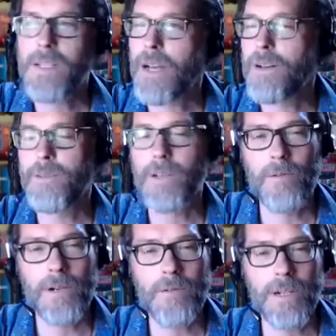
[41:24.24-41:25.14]
I don't
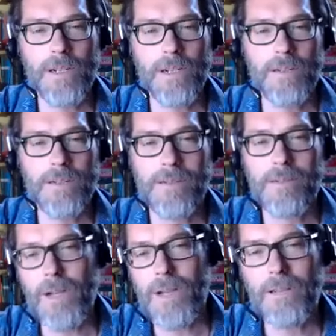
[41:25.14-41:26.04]
know anyone here. He
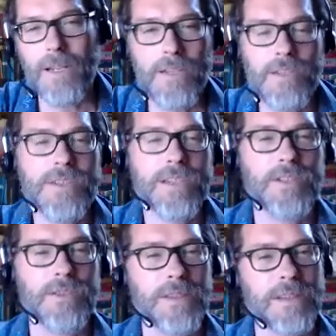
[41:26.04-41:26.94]
said, well, I can just get
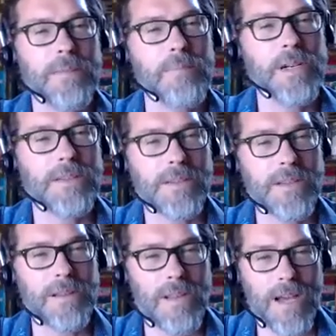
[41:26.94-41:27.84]
dressed up and I'll sit
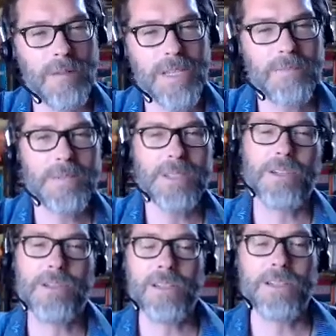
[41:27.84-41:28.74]
in the lobby. So
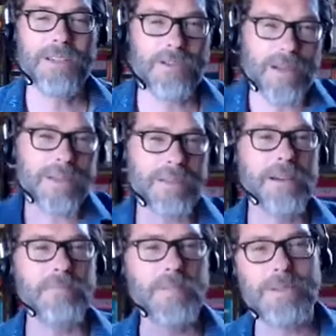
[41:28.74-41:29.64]
he gets dressed
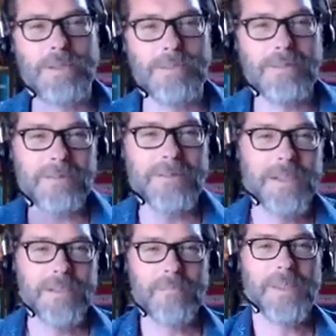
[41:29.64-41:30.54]
up, suit and,
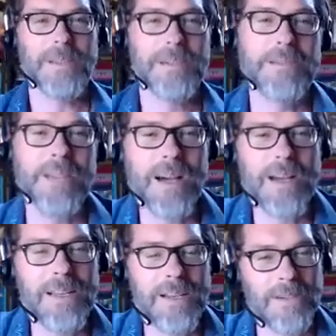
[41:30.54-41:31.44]
you know,
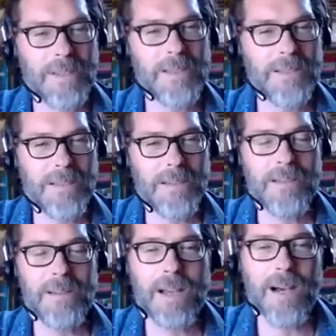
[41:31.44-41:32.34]
tie and everything, sits
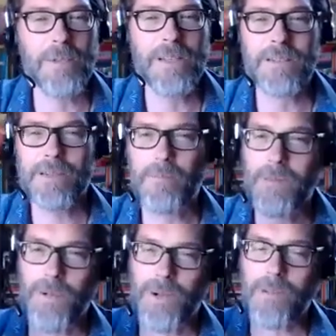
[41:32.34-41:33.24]
in the lobby, and some
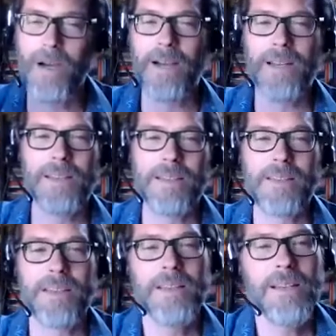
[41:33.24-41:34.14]
people come by and they
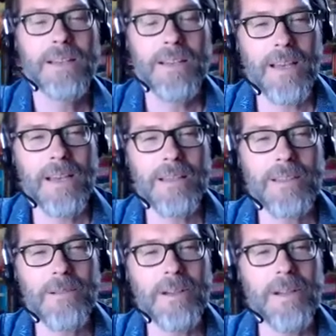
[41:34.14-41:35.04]
say, hey,
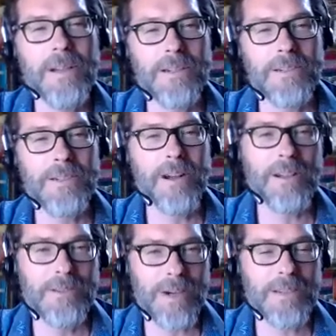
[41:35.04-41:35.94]
you look like you're
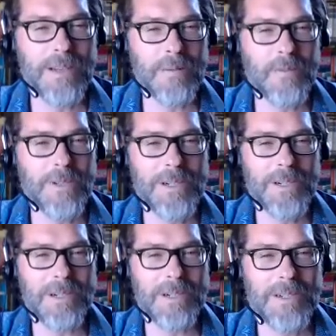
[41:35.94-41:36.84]
all dressed up for
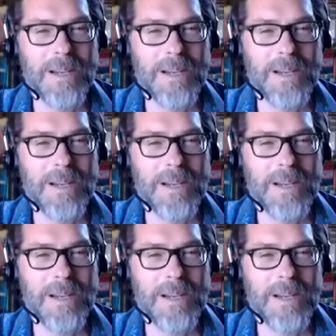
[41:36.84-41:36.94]
church.